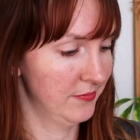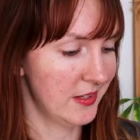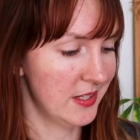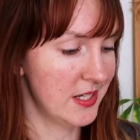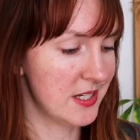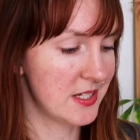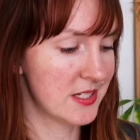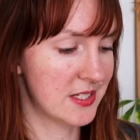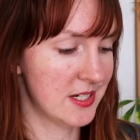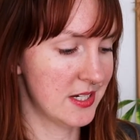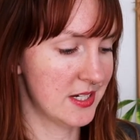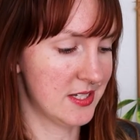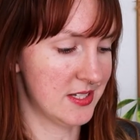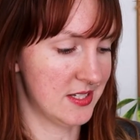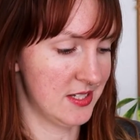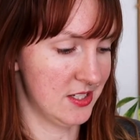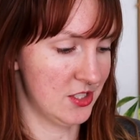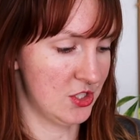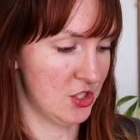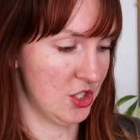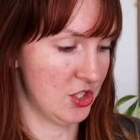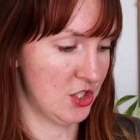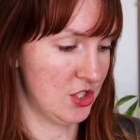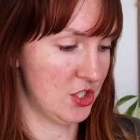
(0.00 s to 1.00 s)
The easiest
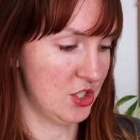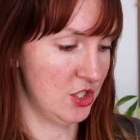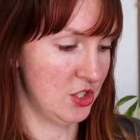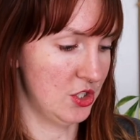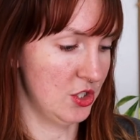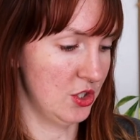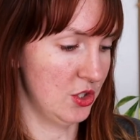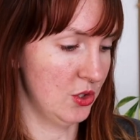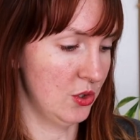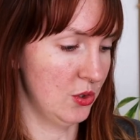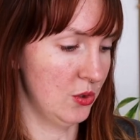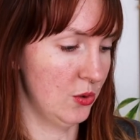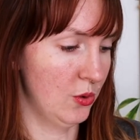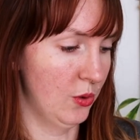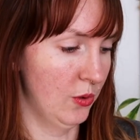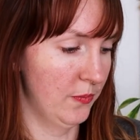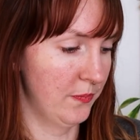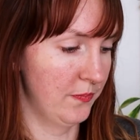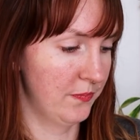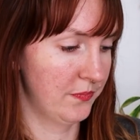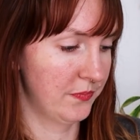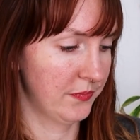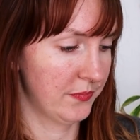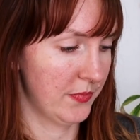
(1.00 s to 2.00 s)
is just to do
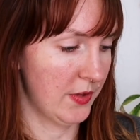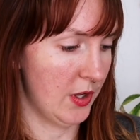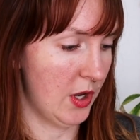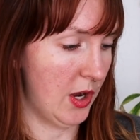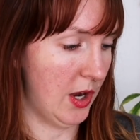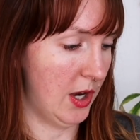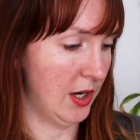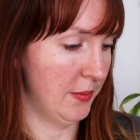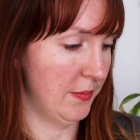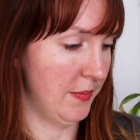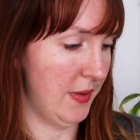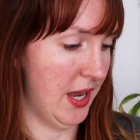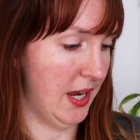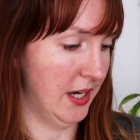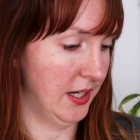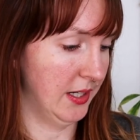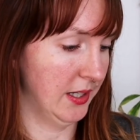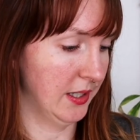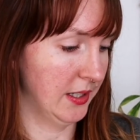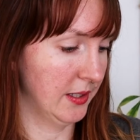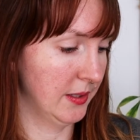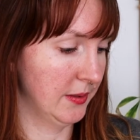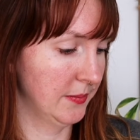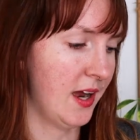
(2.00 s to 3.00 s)

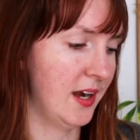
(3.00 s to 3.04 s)
automatic.